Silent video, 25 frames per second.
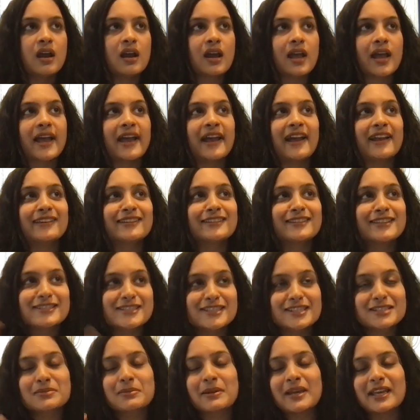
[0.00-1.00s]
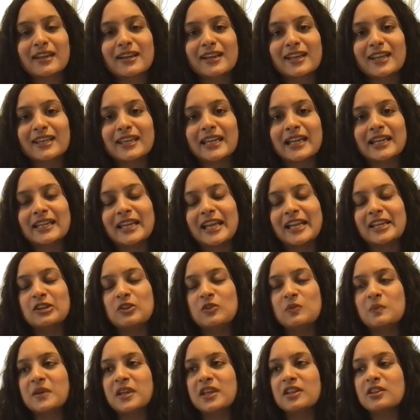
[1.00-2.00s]
And this is where again I'd like
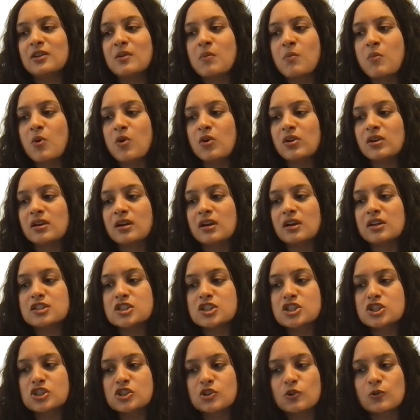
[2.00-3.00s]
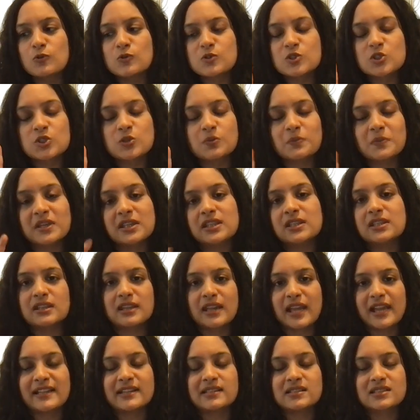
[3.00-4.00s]
to bring the book Don't Be the
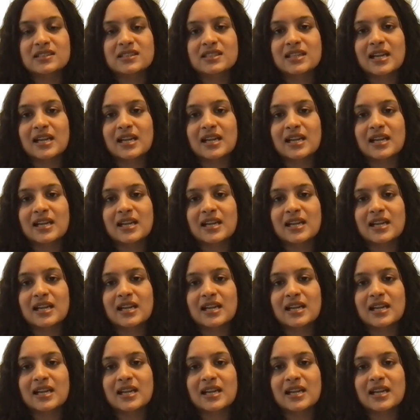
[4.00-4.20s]
Nice